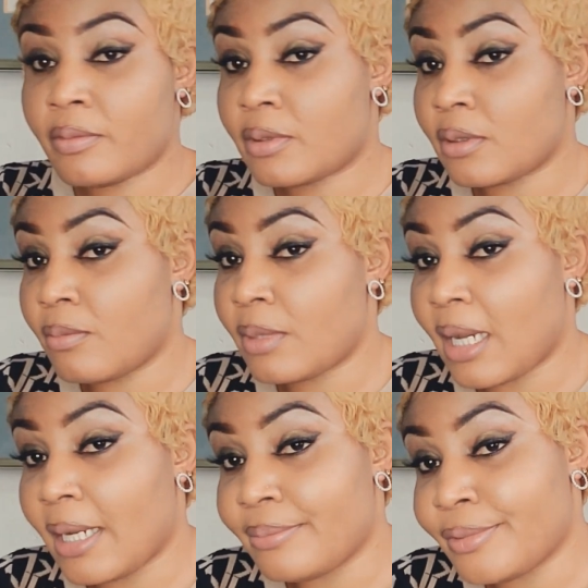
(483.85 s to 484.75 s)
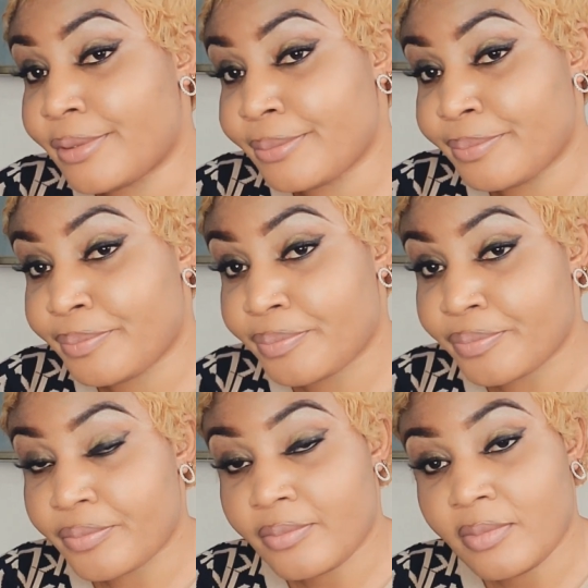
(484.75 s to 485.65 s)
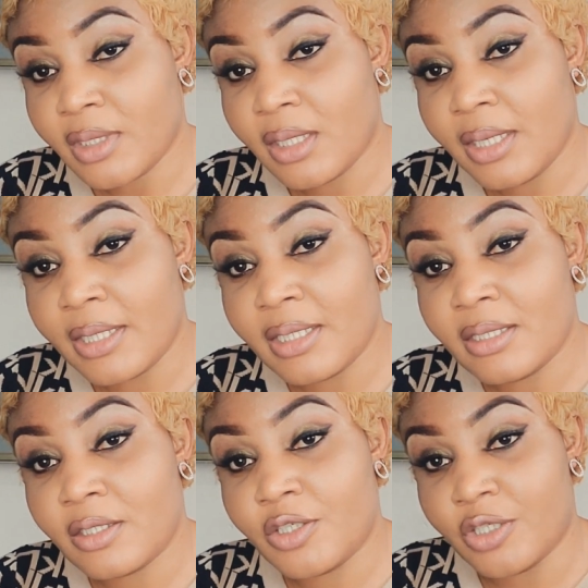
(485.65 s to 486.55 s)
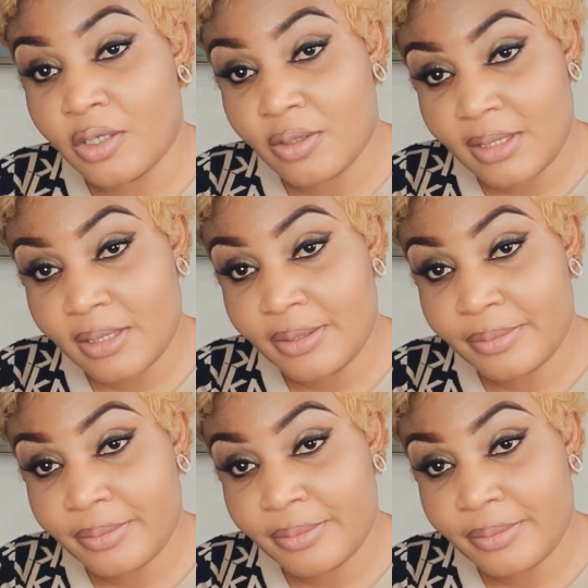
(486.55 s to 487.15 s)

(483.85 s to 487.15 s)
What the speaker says: sometimes it is jealousy,